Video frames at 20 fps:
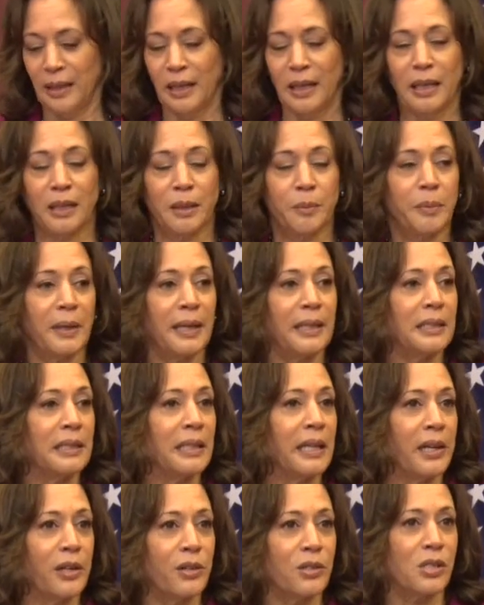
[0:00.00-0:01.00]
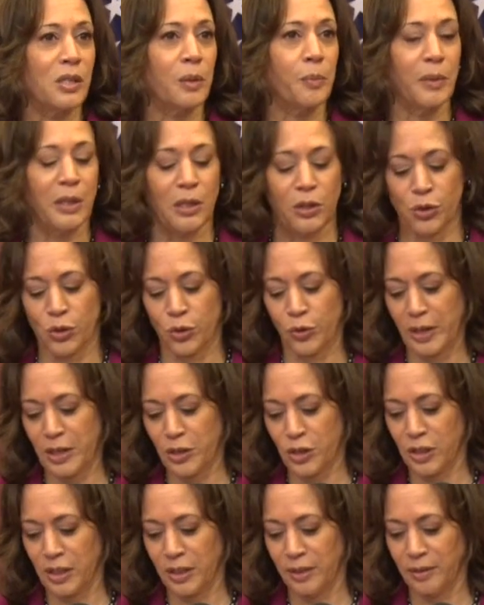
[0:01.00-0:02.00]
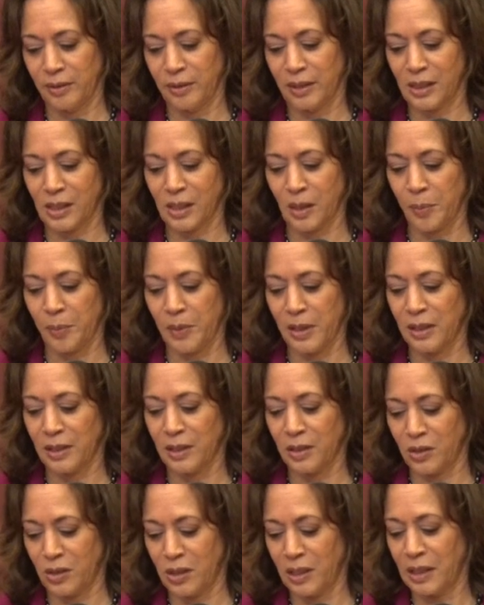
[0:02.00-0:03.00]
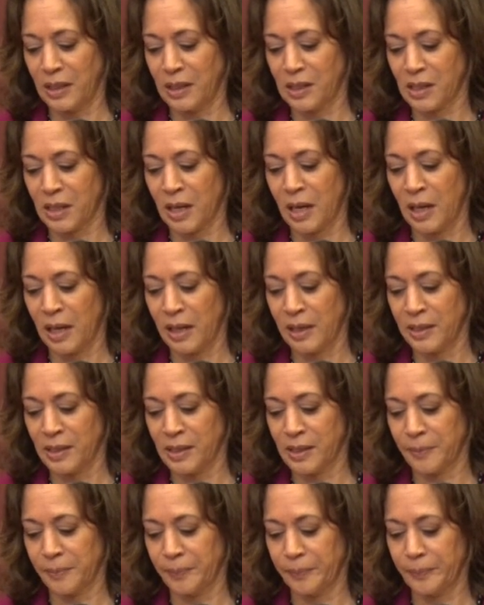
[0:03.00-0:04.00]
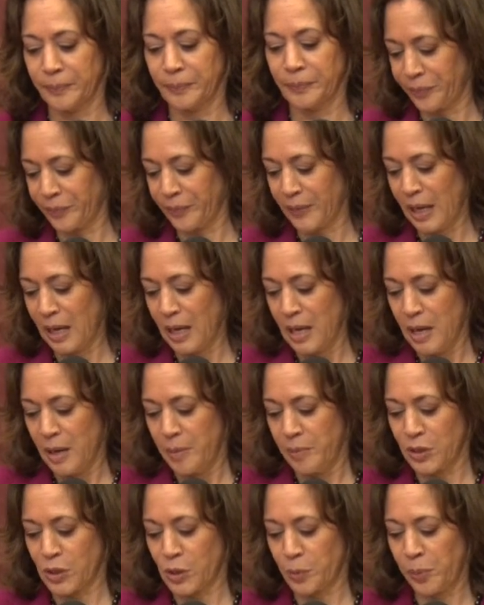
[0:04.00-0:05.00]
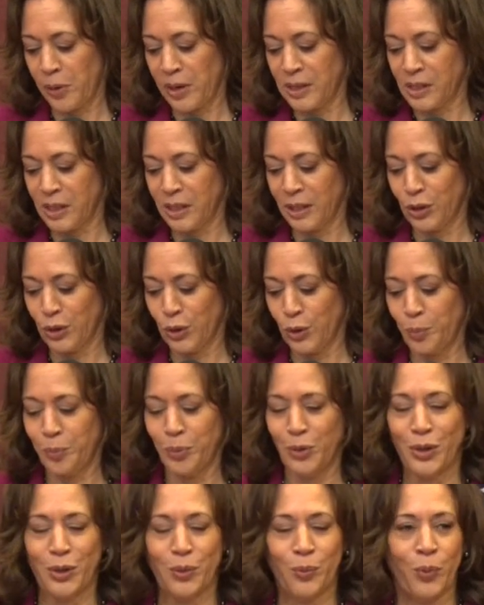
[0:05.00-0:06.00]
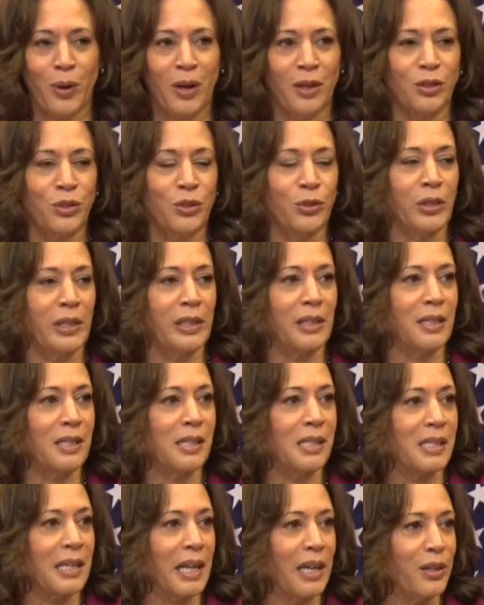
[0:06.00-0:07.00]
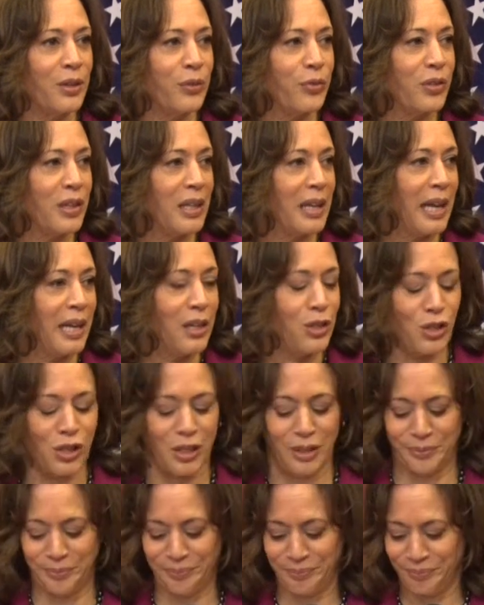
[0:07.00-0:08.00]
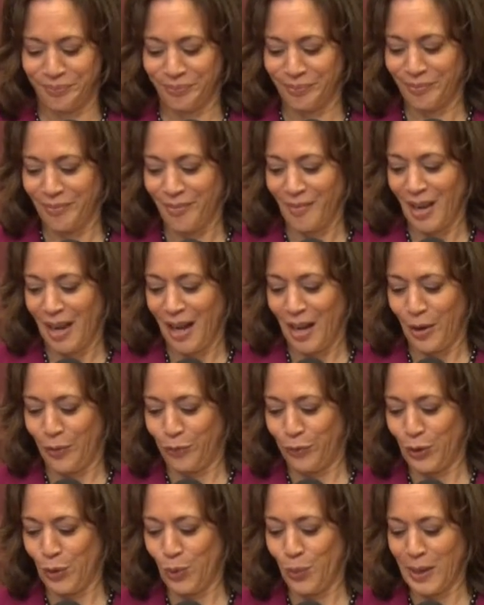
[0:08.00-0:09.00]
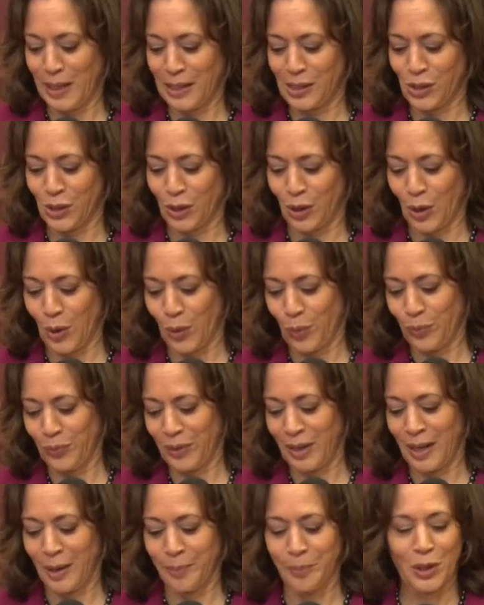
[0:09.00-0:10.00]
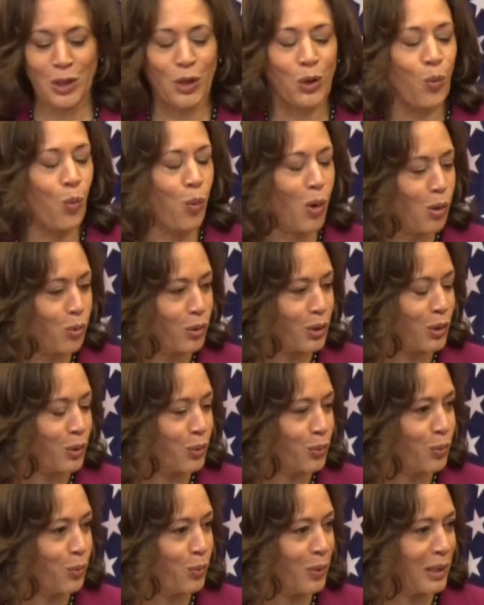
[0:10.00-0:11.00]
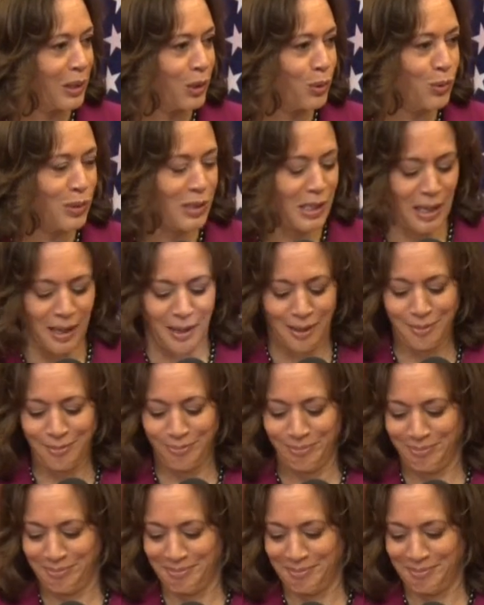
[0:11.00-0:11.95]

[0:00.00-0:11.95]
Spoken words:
and the Biden-Harris administration is committed to these ties. Mr. President, you put it well during the State of the Nation a few weeks ago, and I'm going to quote you when you said,